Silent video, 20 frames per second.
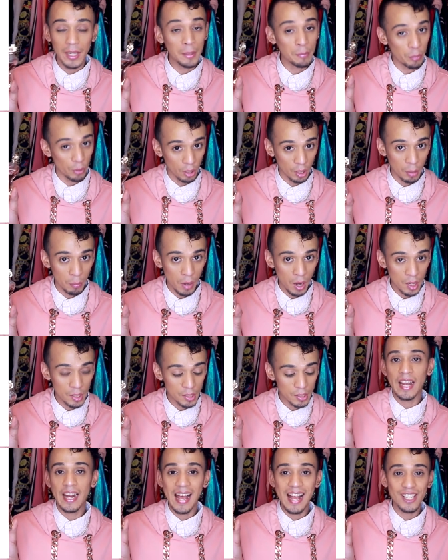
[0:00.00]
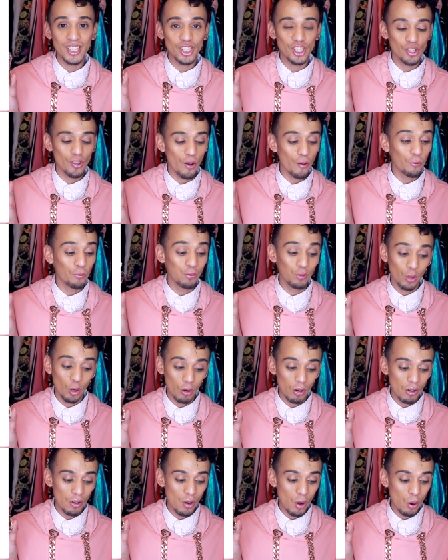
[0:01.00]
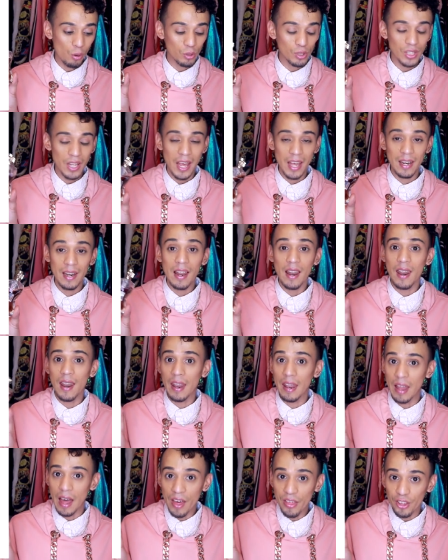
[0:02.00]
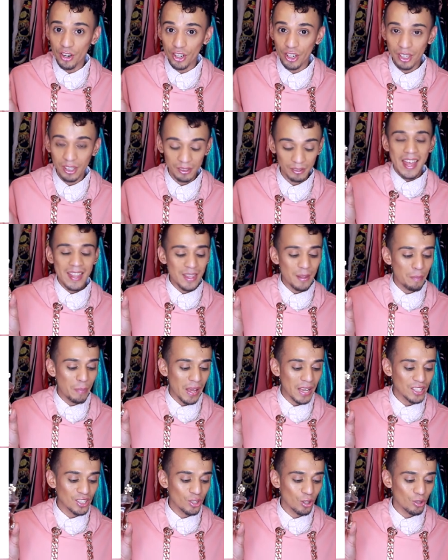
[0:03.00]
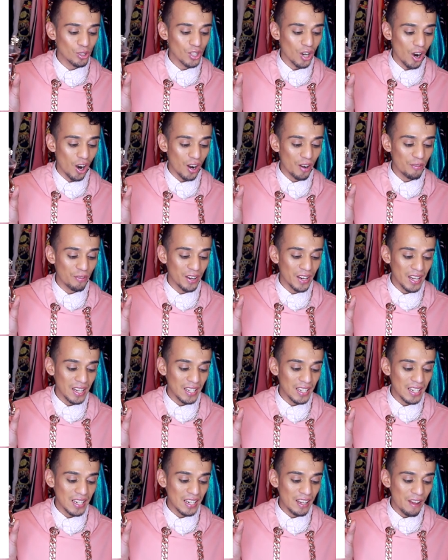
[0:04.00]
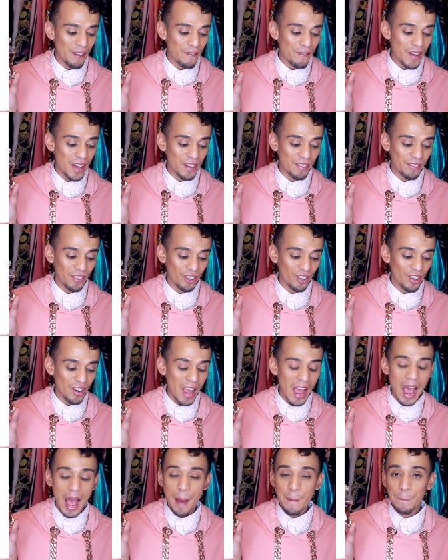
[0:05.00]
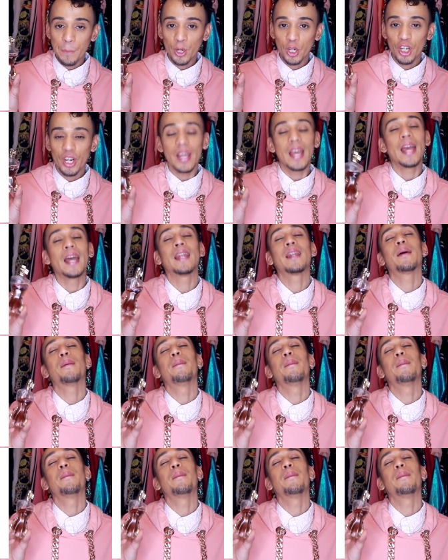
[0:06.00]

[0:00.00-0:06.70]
and bergamot. It has floral notes and leather. And the base notes are vanilla, vetiver, amber, and